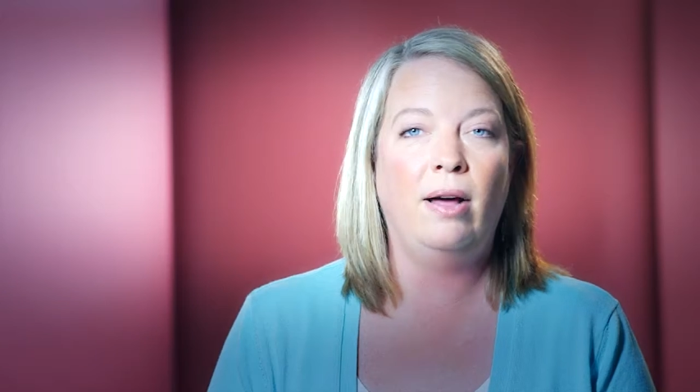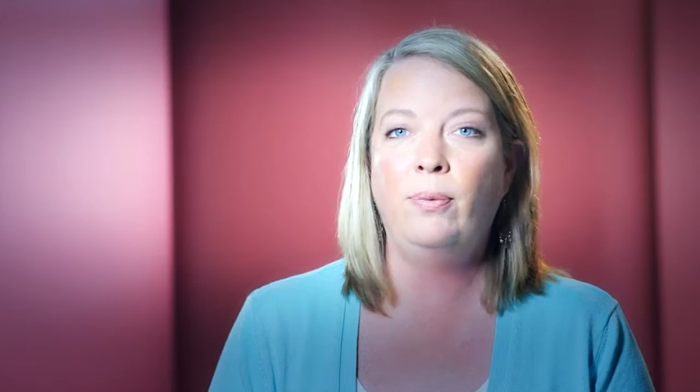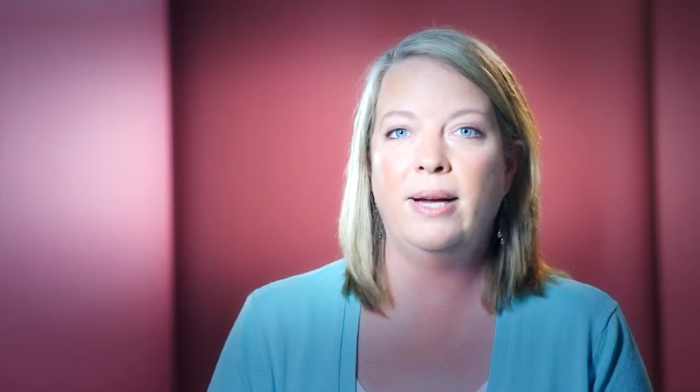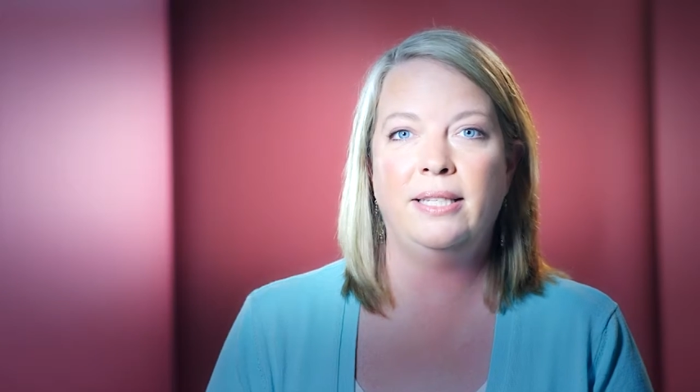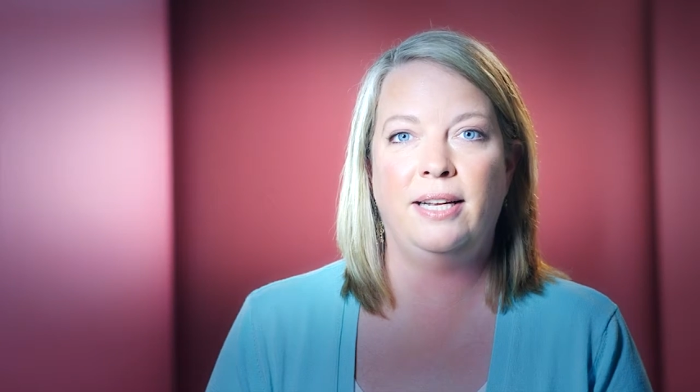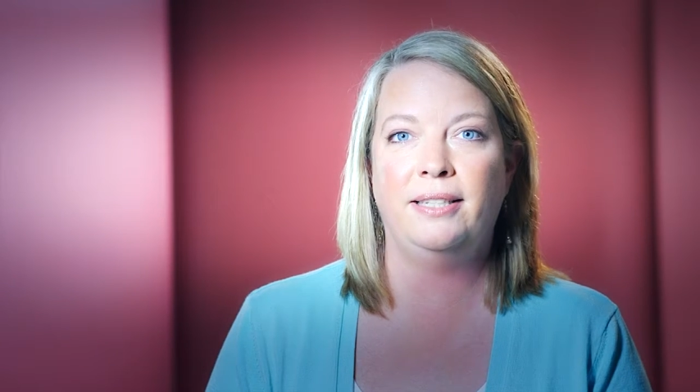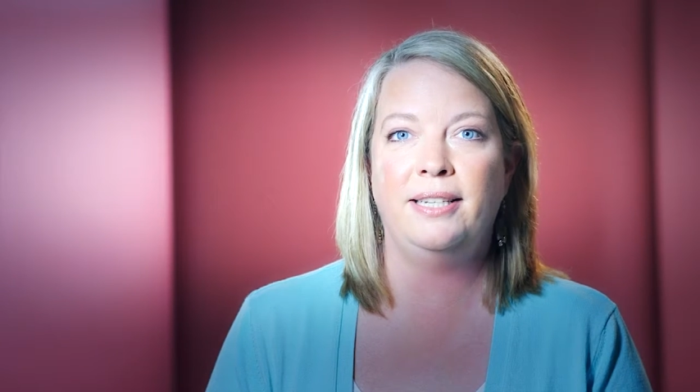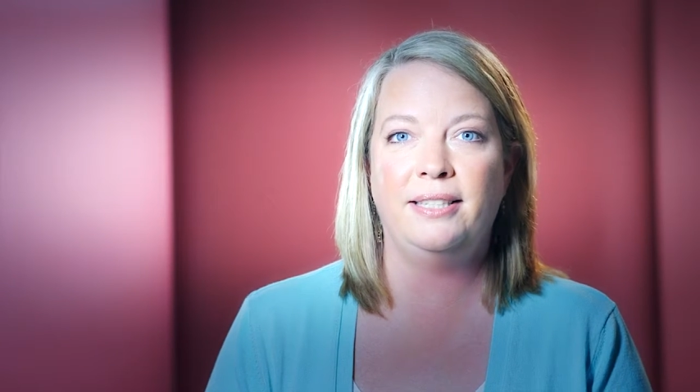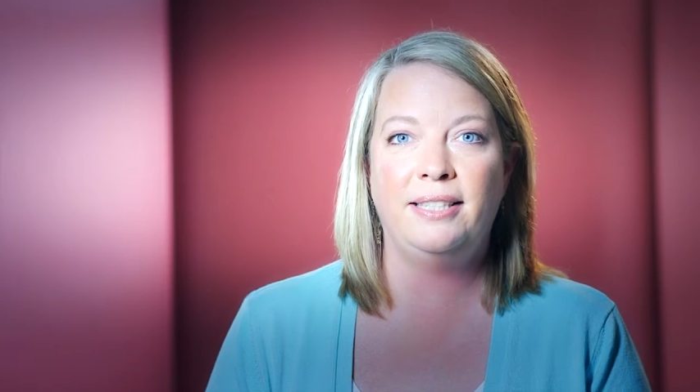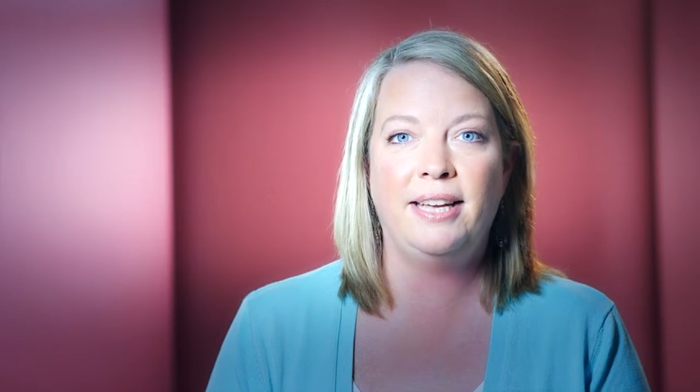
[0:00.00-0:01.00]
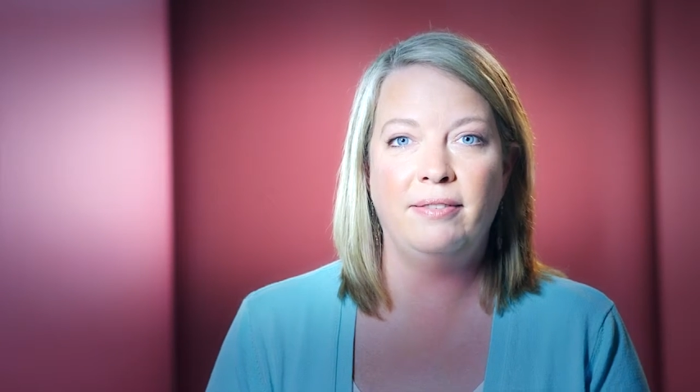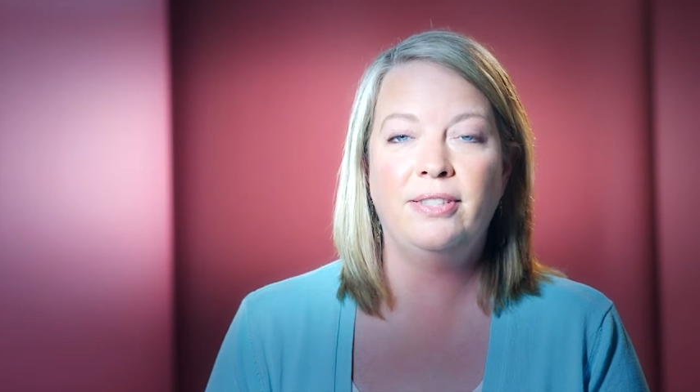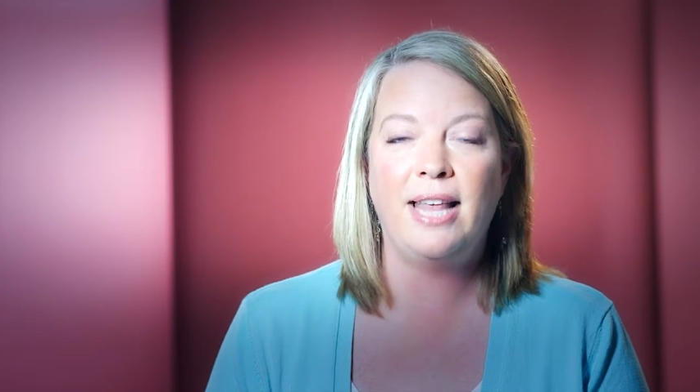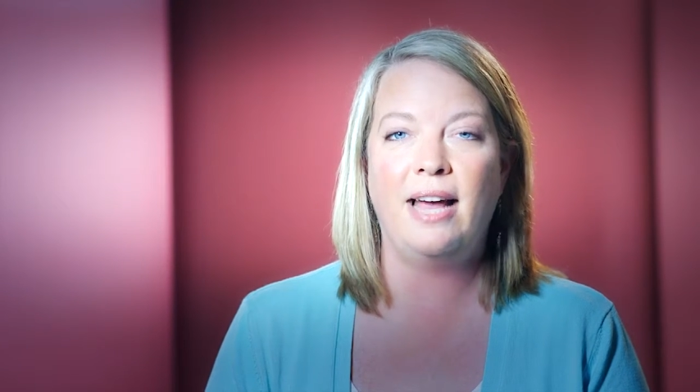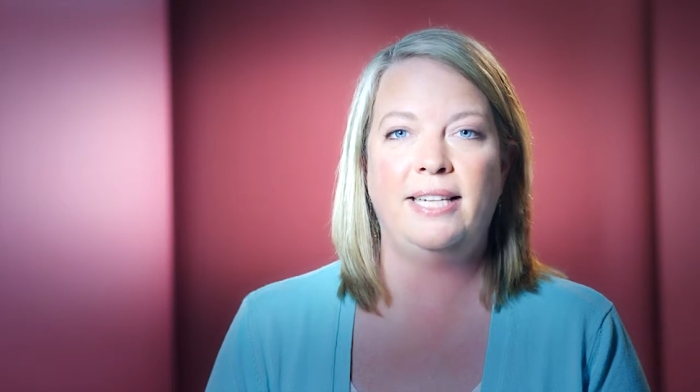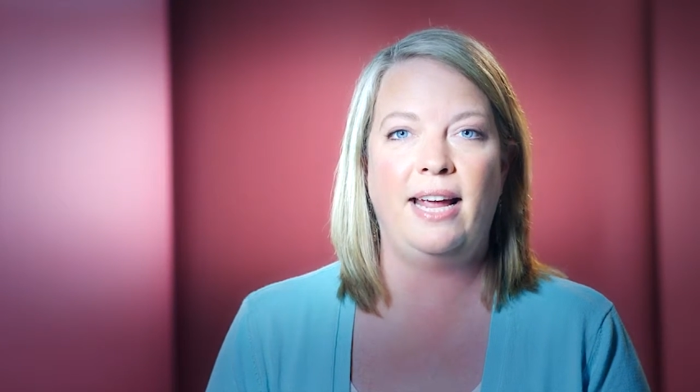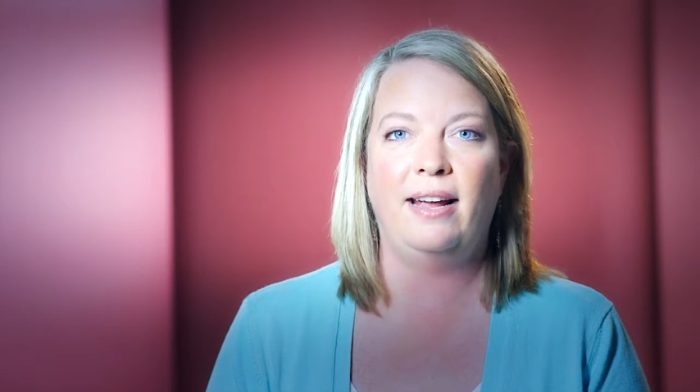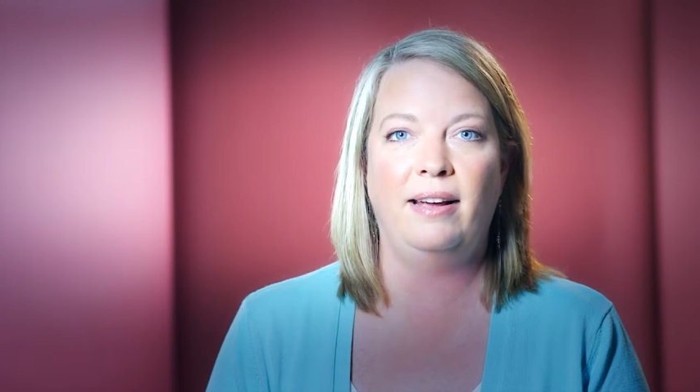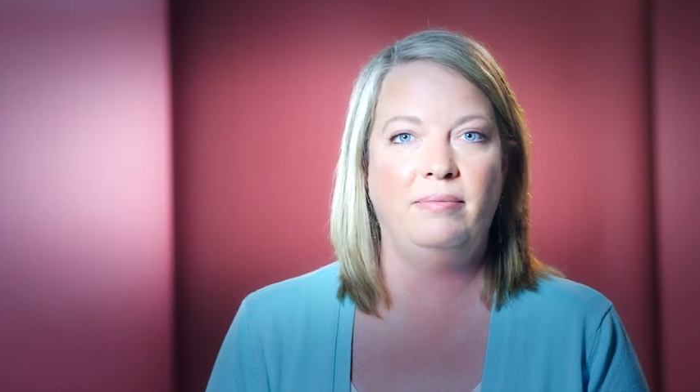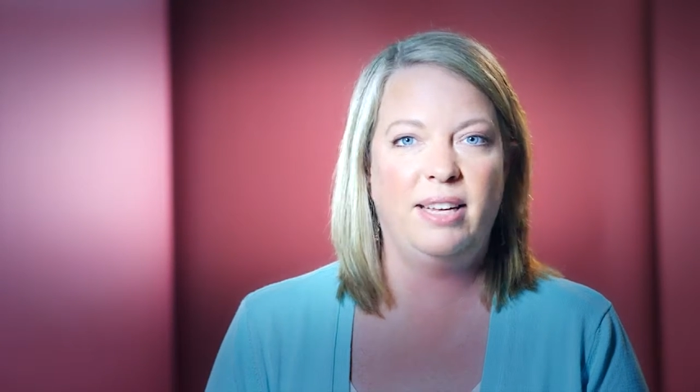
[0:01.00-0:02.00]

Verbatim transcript: HealthWise does is gives that data,